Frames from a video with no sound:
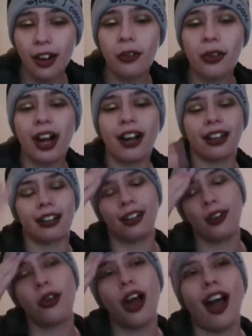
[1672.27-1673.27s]
Oh god.
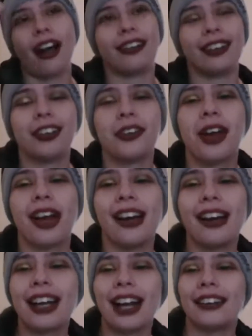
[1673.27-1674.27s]
Oh god. Okay,
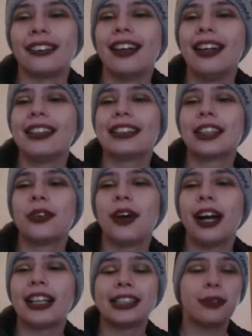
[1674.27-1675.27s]
again. So
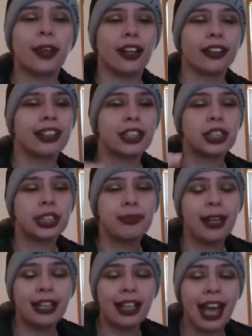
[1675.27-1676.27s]
I swear, they just
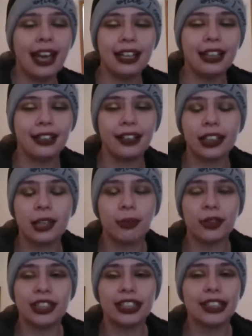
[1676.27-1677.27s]
made Katie like the
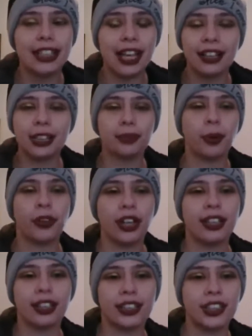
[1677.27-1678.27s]
most dense
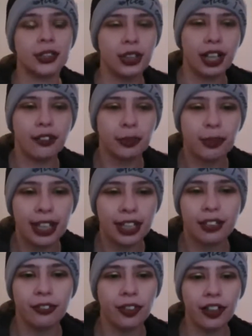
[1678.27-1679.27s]
protagonist you could ever make
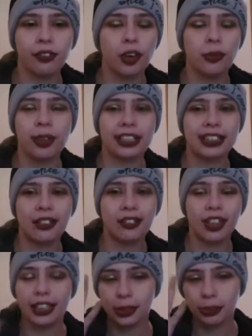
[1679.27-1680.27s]
in a fucking romance
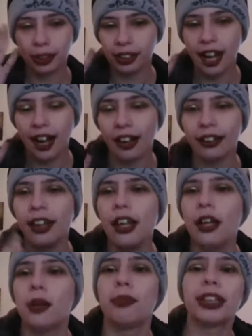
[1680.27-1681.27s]
novel. I swear to God.
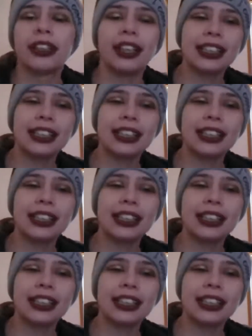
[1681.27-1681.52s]
But the